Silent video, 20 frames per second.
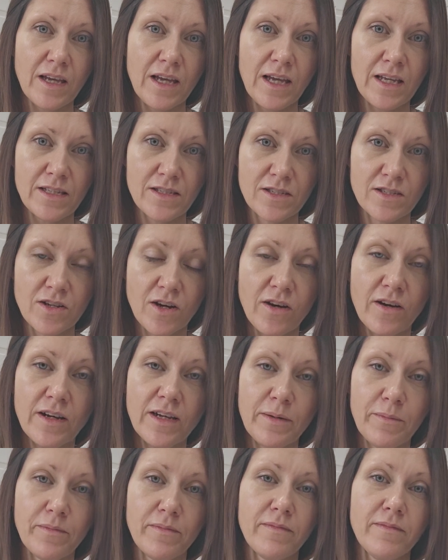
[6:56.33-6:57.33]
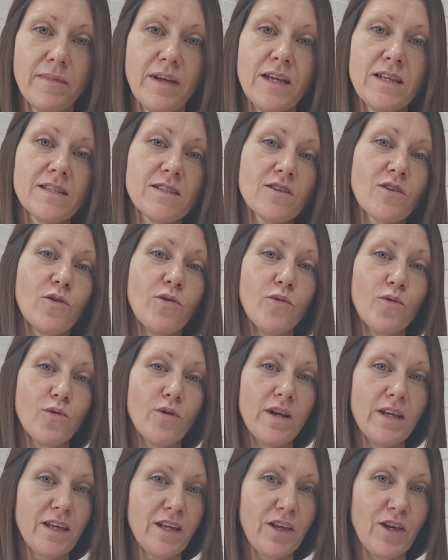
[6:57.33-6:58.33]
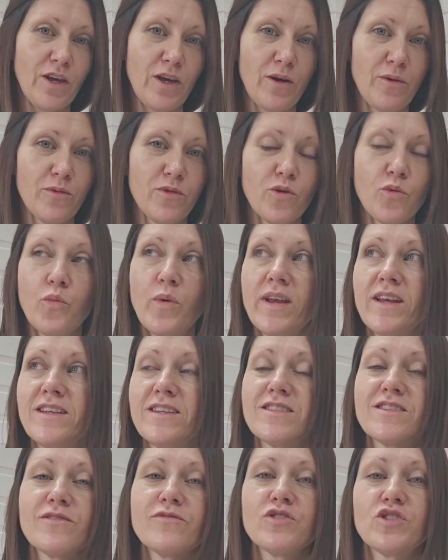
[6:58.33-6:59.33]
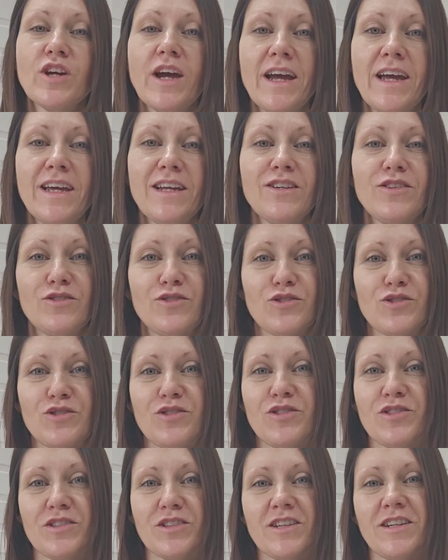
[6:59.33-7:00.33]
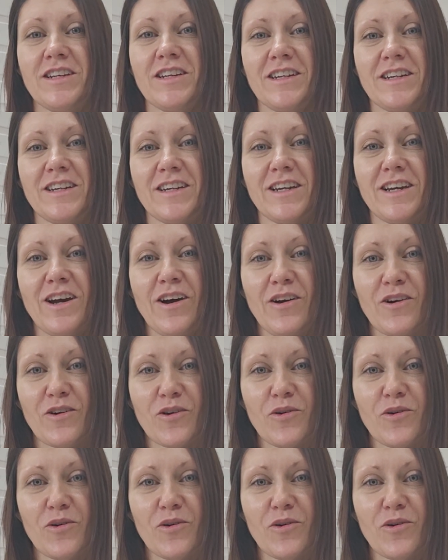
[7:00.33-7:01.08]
it's time. It's calling you. The winds of change are